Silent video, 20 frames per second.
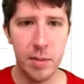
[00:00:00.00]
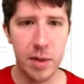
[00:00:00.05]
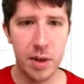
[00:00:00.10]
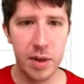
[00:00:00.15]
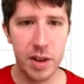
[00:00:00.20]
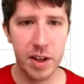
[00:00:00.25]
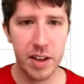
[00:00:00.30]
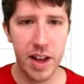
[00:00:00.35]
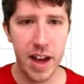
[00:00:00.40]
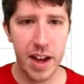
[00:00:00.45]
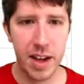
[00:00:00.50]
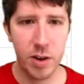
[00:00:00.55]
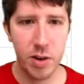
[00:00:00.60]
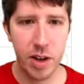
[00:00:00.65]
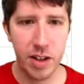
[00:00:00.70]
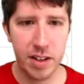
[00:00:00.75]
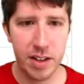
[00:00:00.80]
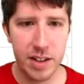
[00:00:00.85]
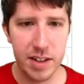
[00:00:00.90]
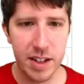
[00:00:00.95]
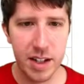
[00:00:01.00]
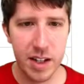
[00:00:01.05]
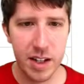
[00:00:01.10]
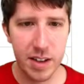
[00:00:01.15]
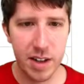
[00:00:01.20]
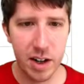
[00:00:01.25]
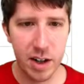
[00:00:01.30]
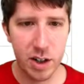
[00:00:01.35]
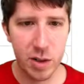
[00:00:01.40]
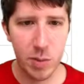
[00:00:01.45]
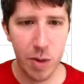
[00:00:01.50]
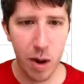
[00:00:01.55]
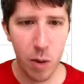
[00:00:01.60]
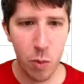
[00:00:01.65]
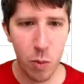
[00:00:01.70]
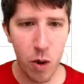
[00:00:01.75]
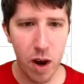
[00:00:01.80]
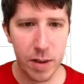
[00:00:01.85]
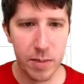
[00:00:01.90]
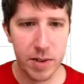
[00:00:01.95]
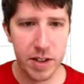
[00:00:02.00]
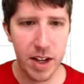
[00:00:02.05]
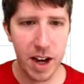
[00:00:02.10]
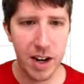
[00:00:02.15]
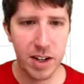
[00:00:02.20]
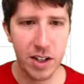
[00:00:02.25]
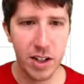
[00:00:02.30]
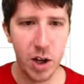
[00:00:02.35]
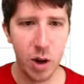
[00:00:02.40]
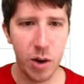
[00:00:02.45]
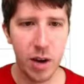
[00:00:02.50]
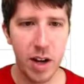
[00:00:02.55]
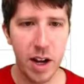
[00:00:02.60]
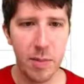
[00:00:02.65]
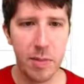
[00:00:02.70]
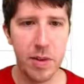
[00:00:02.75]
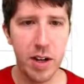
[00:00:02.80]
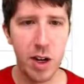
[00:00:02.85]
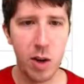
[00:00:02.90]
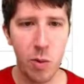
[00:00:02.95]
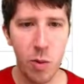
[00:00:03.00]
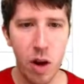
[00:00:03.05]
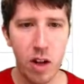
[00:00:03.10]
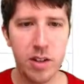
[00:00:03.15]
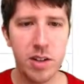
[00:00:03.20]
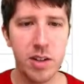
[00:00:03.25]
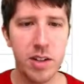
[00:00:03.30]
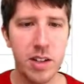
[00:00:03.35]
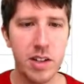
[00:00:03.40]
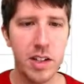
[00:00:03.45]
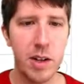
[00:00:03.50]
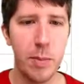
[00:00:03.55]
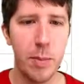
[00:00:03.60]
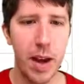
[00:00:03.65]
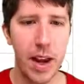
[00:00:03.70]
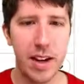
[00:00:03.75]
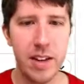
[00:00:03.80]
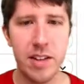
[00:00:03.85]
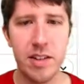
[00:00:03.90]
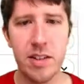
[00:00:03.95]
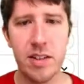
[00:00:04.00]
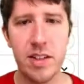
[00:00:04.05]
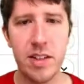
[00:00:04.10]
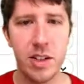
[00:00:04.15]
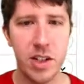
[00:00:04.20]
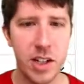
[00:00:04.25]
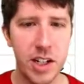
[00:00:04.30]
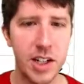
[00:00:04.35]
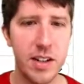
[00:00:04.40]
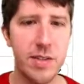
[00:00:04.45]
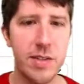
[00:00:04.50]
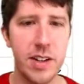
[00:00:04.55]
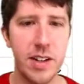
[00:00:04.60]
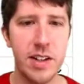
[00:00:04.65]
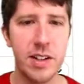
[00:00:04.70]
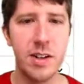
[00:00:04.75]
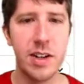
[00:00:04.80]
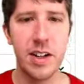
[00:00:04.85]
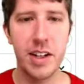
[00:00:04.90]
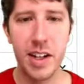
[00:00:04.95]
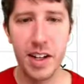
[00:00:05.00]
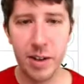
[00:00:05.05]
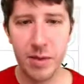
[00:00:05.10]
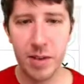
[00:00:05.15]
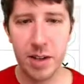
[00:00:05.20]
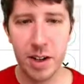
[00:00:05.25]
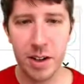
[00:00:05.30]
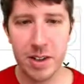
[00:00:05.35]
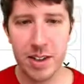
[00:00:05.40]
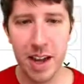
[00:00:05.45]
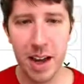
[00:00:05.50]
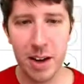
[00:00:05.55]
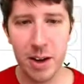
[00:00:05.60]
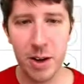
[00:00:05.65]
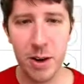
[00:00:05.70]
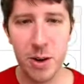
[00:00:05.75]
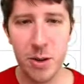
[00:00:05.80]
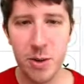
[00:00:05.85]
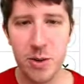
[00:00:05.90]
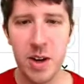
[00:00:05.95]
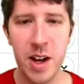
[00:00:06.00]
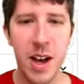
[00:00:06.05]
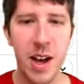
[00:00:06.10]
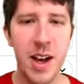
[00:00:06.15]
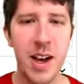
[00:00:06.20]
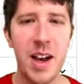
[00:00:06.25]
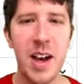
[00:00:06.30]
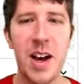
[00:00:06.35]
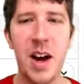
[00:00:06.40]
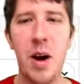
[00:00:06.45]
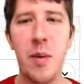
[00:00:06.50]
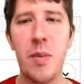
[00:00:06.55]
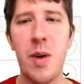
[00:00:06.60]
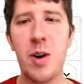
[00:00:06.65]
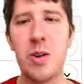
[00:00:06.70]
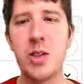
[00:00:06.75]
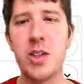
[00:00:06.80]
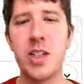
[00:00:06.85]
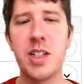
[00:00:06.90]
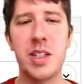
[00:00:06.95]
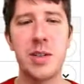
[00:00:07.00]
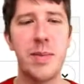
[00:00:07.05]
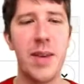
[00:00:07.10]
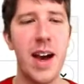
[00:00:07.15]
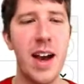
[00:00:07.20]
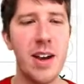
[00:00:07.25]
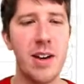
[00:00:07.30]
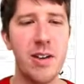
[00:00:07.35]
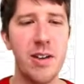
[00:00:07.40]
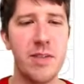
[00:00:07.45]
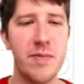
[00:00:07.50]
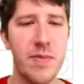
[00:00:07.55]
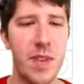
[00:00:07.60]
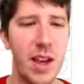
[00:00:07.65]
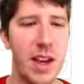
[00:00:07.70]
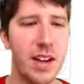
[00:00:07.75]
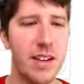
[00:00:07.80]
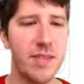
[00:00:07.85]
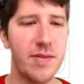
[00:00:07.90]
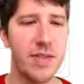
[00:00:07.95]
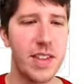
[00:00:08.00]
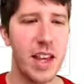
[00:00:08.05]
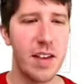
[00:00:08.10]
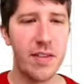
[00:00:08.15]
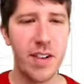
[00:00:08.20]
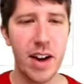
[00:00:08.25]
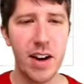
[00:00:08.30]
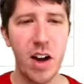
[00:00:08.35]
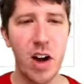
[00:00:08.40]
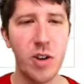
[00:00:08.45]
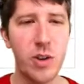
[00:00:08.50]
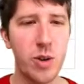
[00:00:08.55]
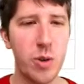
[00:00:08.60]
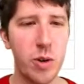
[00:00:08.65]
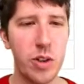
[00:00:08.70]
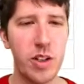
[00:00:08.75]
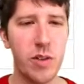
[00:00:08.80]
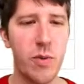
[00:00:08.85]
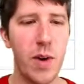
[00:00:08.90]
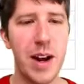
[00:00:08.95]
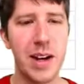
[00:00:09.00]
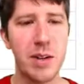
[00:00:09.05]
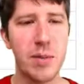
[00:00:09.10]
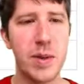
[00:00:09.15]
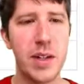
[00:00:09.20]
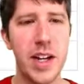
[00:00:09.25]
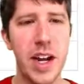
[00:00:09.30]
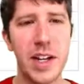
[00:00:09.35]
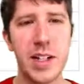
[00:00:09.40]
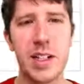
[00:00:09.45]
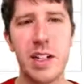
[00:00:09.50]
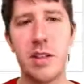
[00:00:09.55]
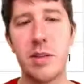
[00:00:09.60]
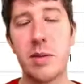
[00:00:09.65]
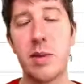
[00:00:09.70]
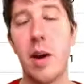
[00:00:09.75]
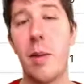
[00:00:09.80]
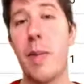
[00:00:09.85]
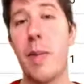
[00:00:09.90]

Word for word: But look at that. You can see there's my website showing up. Nick Walter is commander-in-chief. And look, even there's that new emoji smile. And they've got all sorts of recommendations